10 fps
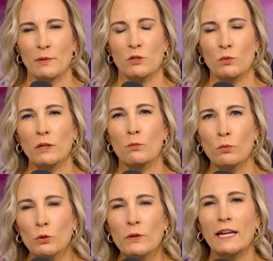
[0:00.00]
but it's really
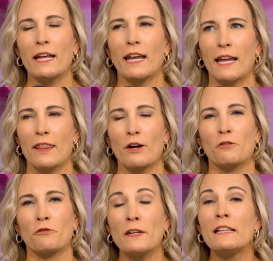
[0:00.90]
rooted in their
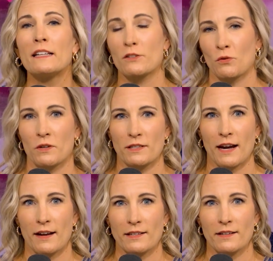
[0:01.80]
feelings towards
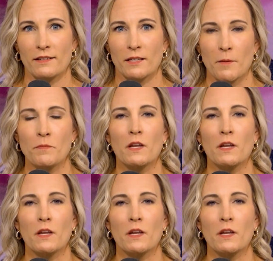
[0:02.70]
taxes.